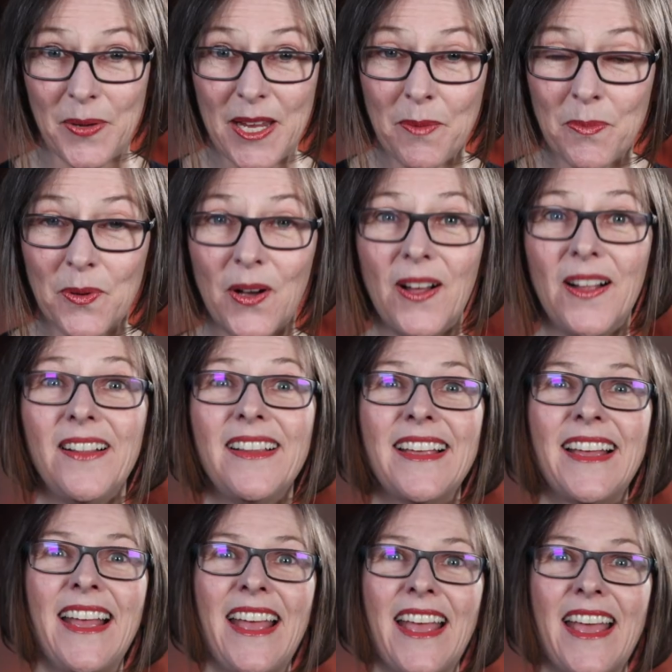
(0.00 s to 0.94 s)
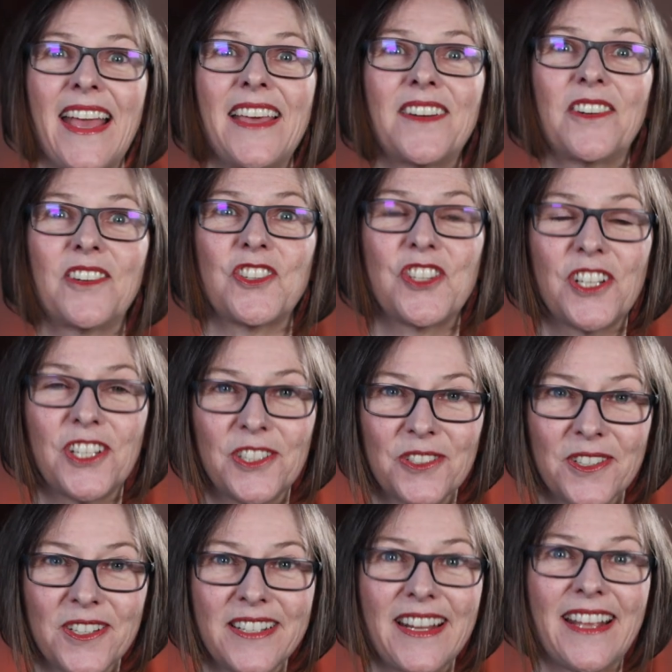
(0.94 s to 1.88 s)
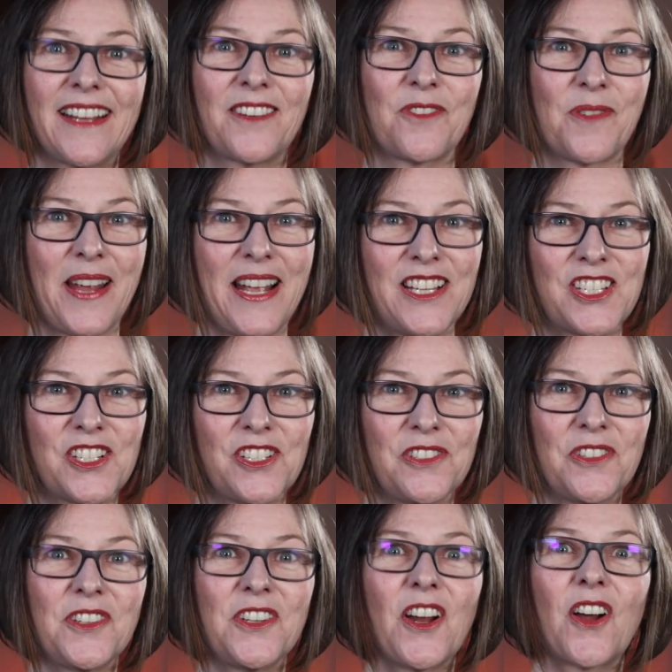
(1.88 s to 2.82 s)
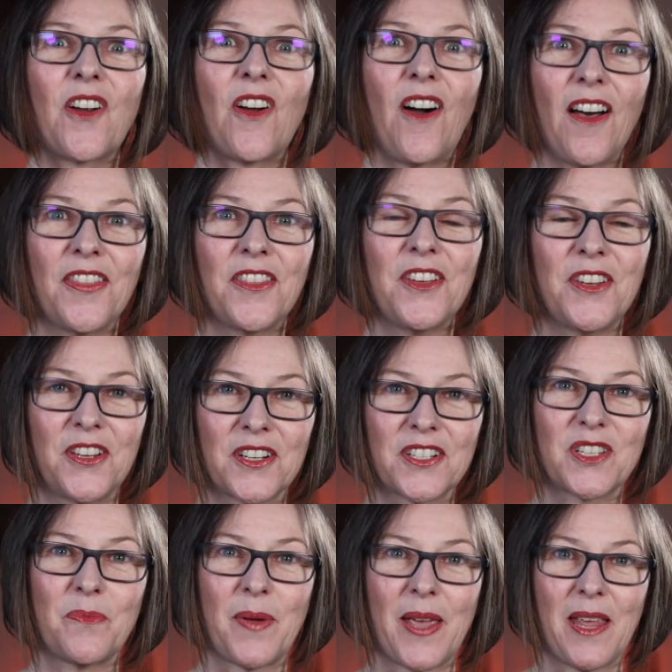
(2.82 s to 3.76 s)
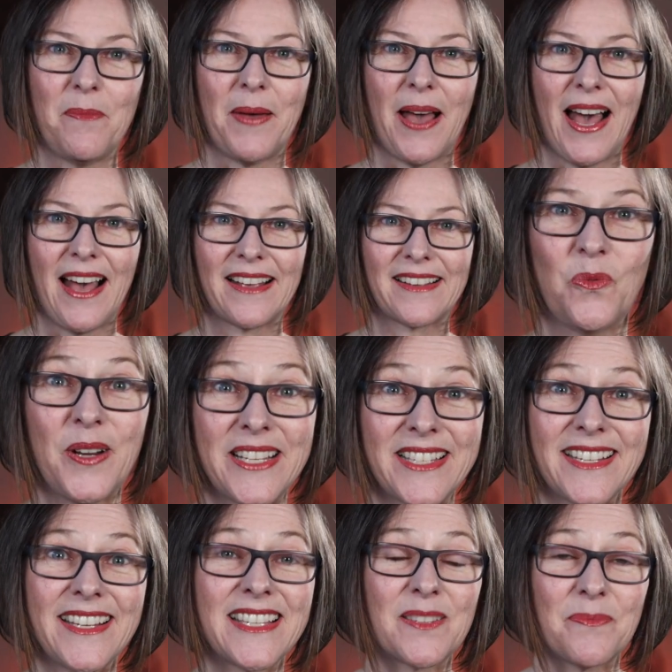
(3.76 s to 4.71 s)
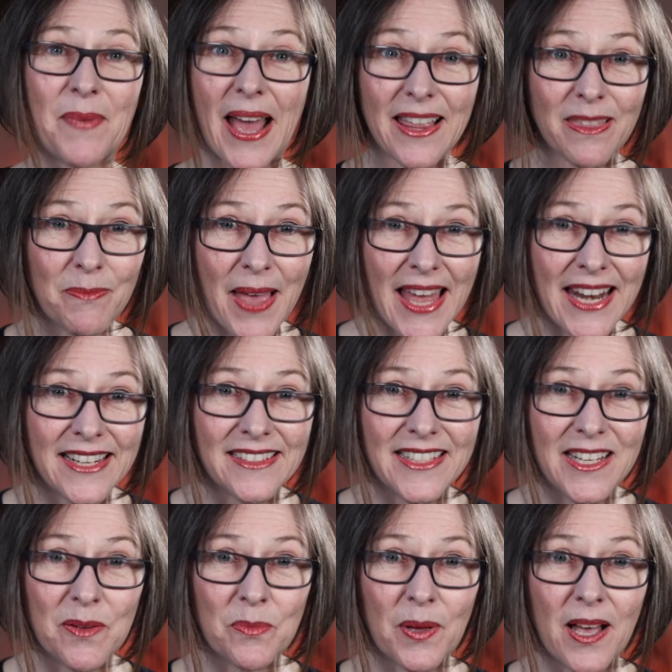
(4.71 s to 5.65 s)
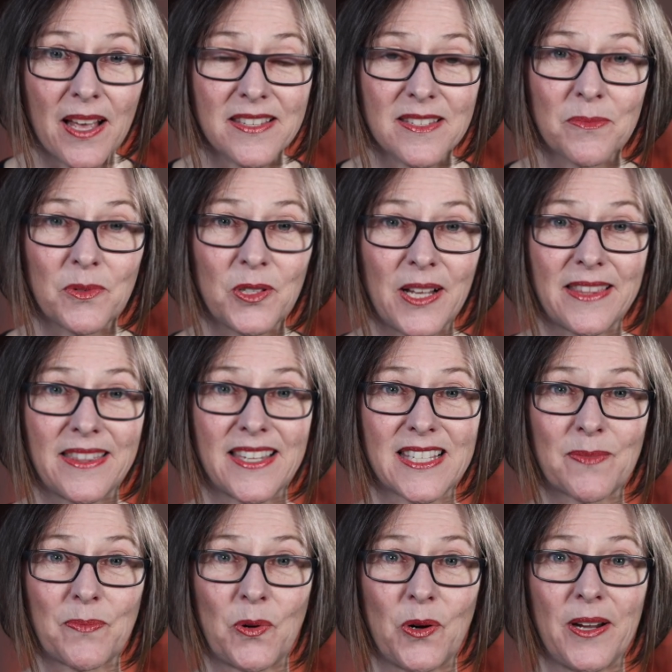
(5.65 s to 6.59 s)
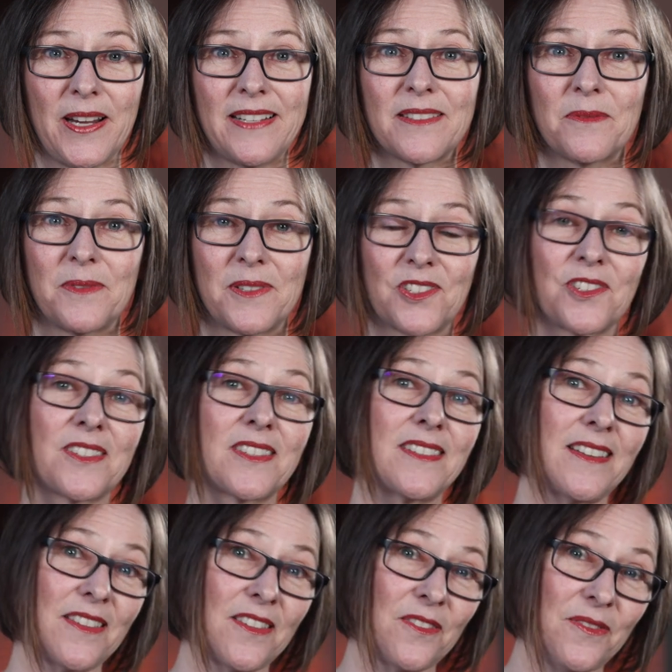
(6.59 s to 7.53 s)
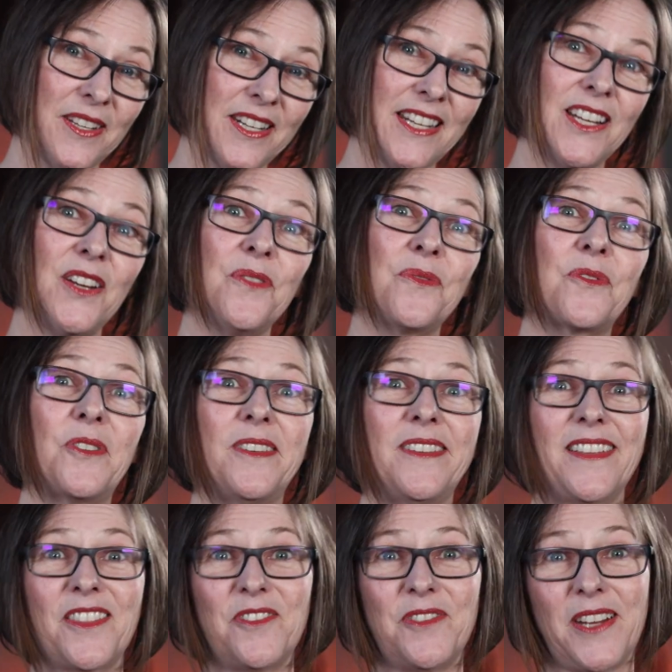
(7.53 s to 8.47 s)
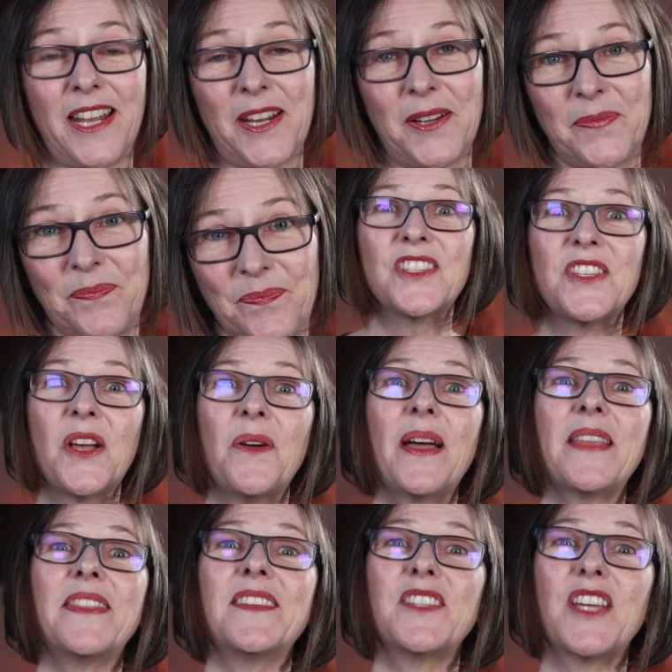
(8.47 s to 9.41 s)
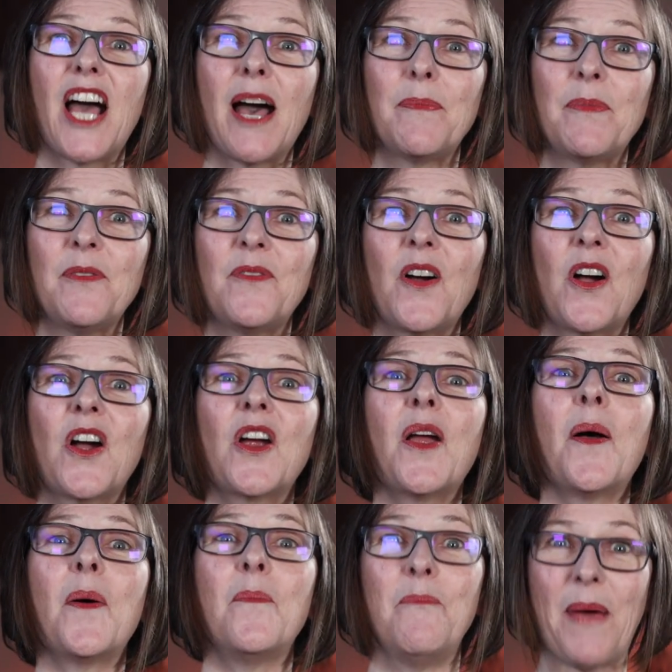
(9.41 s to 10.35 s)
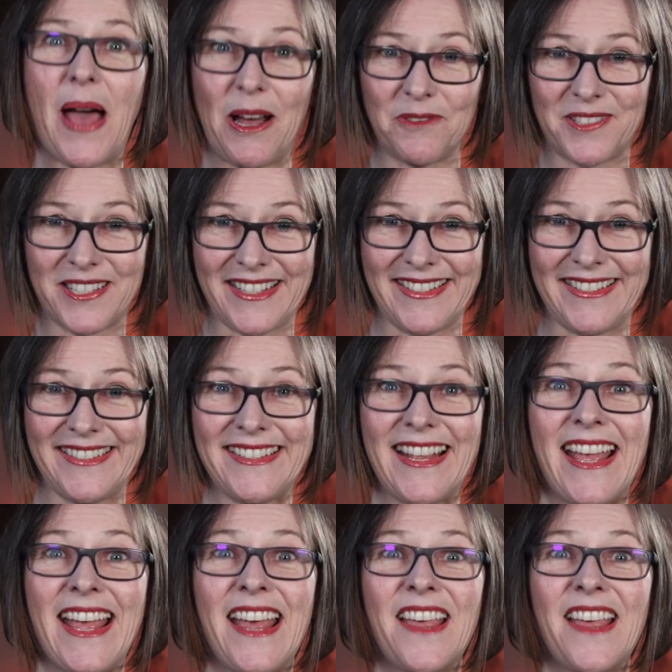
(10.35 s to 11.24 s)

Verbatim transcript: people, and our children and grandchildren are on the hook to pay back, which is mathematically impossible at this point, which is another video for another day. So at the top of our mountain,